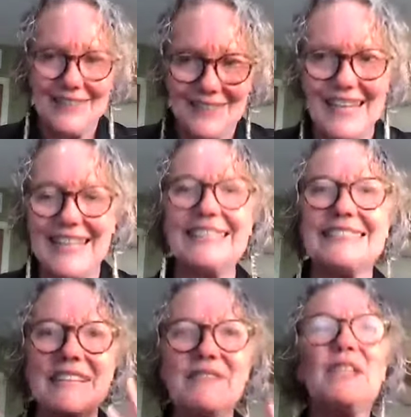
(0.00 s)
right he's
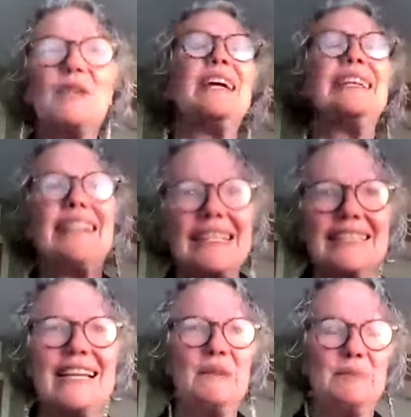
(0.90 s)
giving away
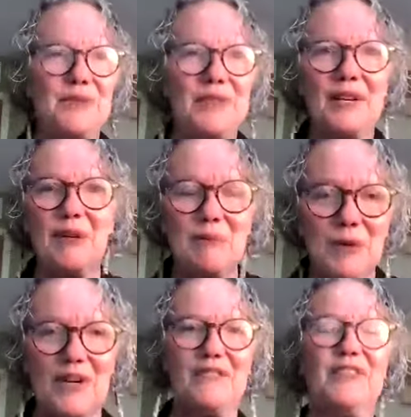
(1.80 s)
99% or
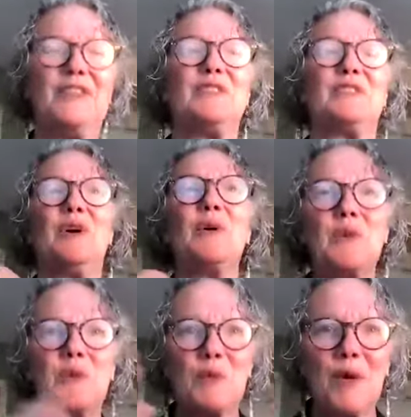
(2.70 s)
more of his
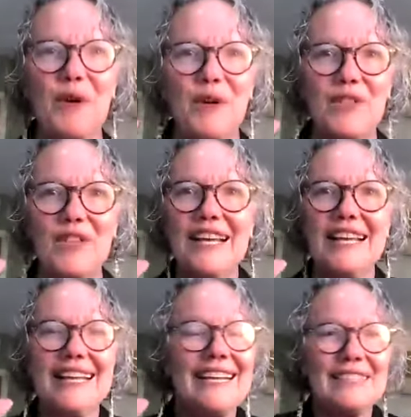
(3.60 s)
total worth
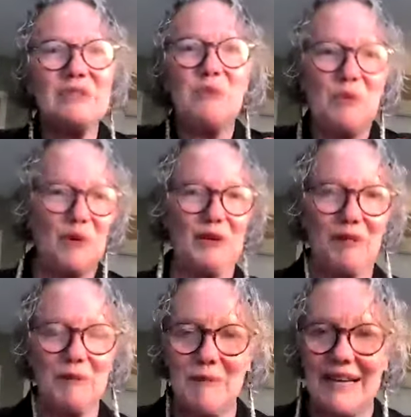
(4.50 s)
he doesn't work
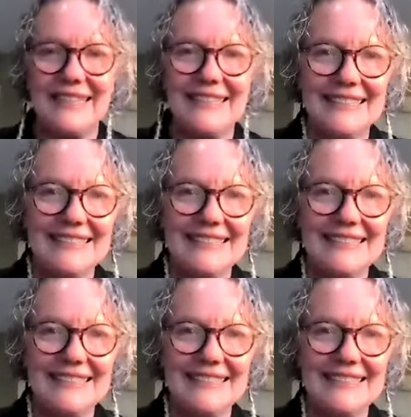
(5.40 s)
for money